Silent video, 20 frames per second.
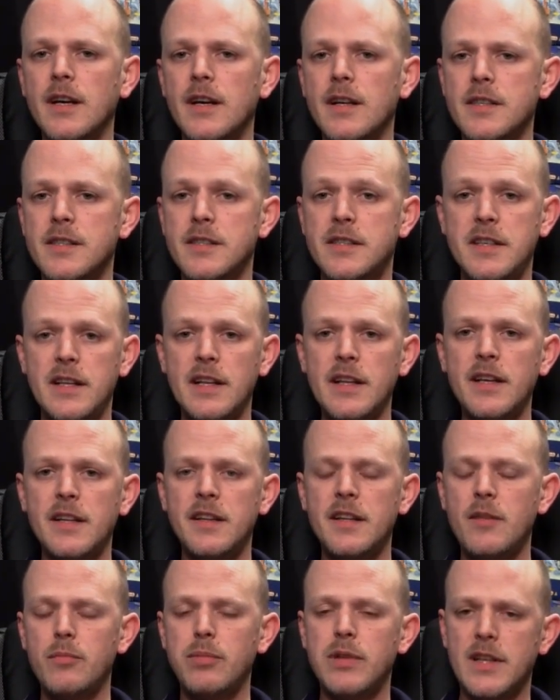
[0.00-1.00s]
still
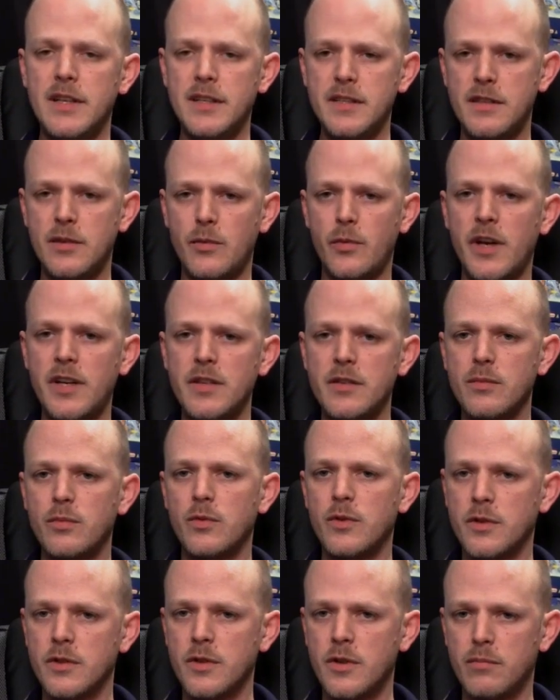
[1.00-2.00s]
in their place. The rest
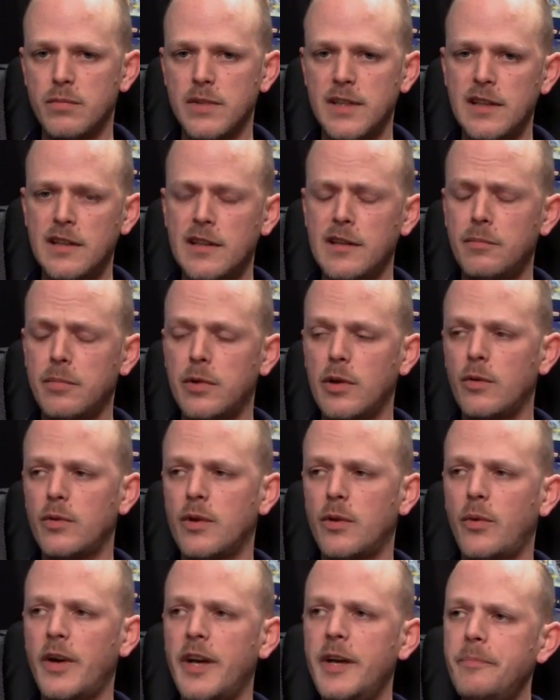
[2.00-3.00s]
was completely
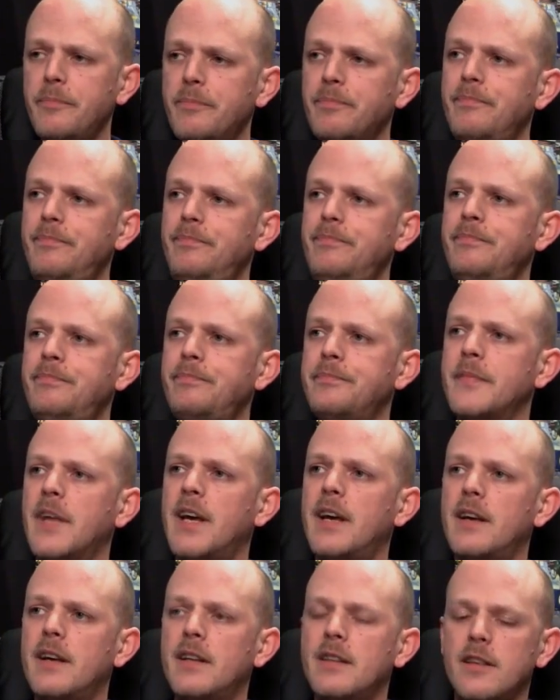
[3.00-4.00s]
blown away.
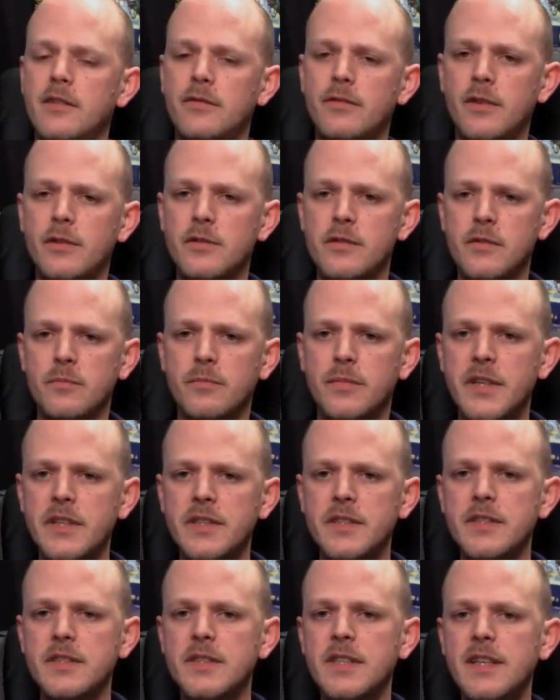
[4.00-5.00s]
And I found some
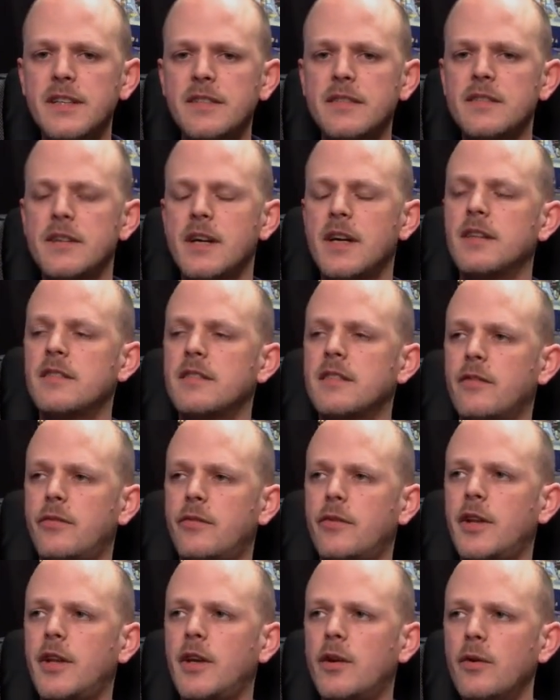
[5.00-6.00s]
pieces inside the
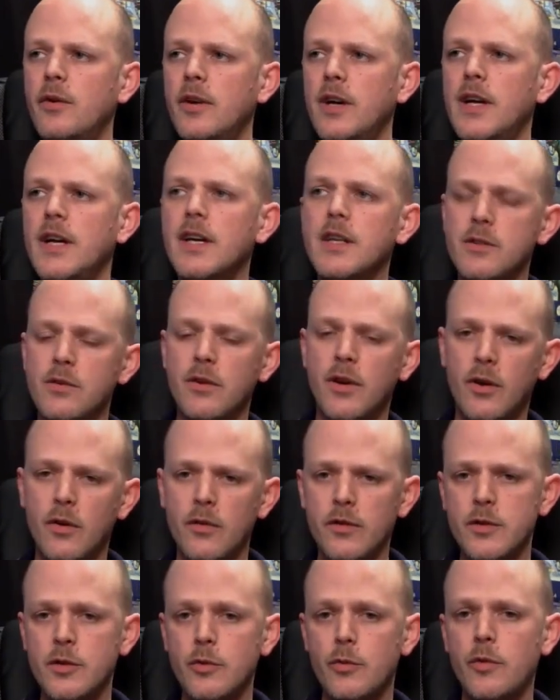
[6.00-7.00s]
3DO, so I
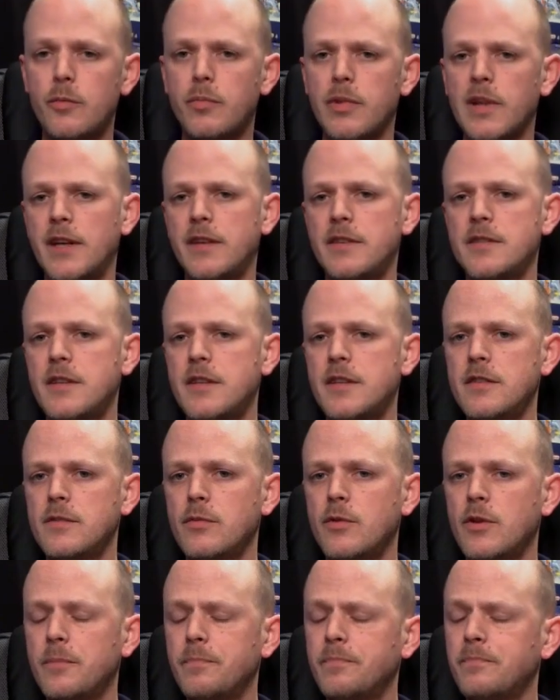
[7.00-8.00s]
also replaced this
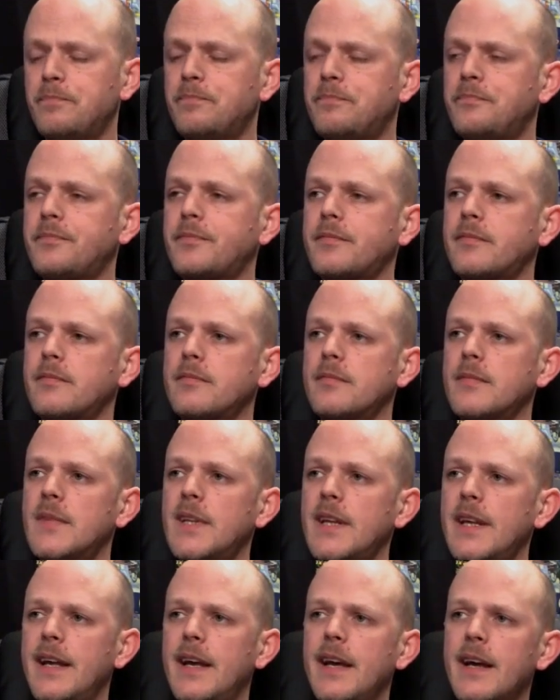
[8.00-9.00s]
one.
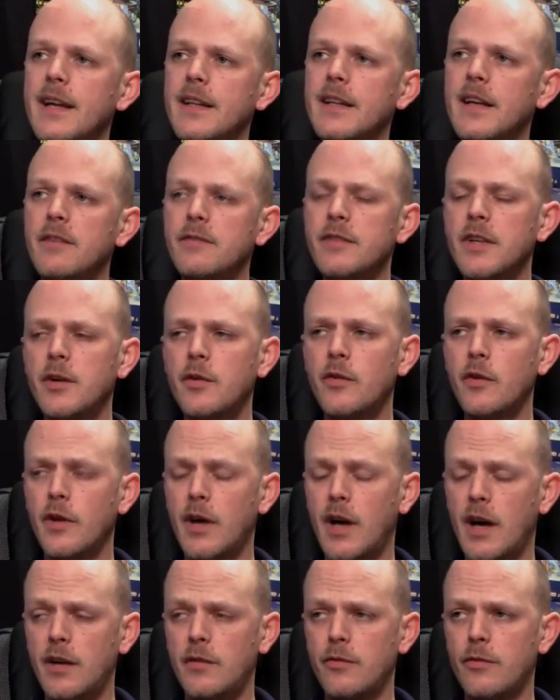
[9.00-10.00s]
And after
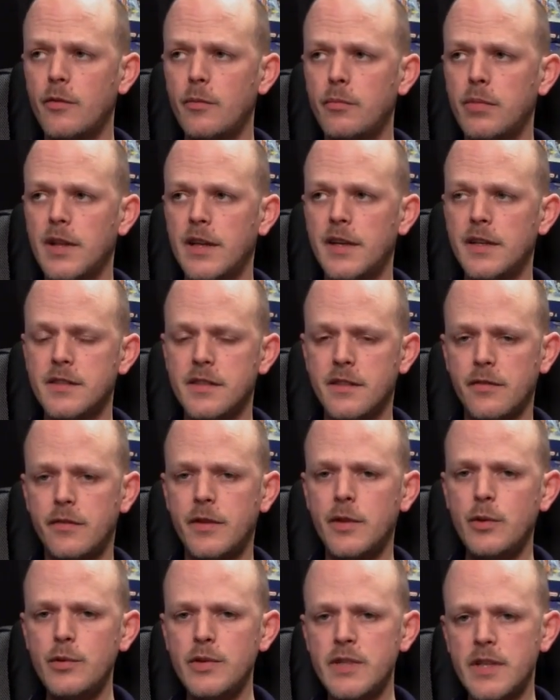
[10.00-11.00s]
I've replaced the
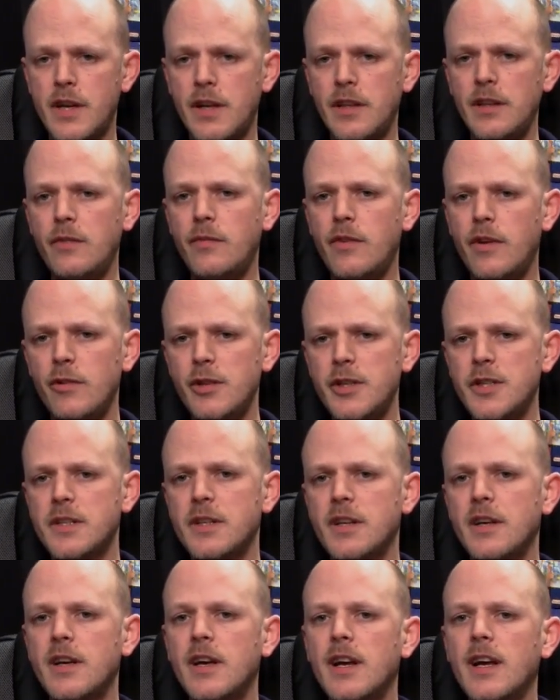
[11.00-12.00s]
fuse and the
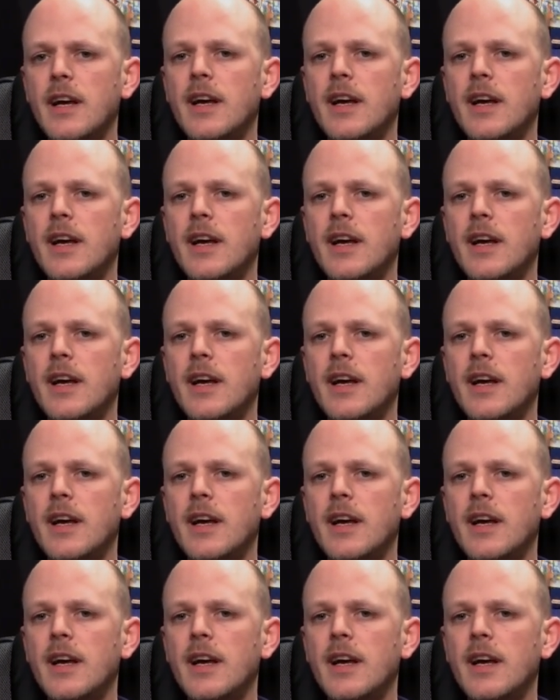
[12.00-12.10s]
varistor,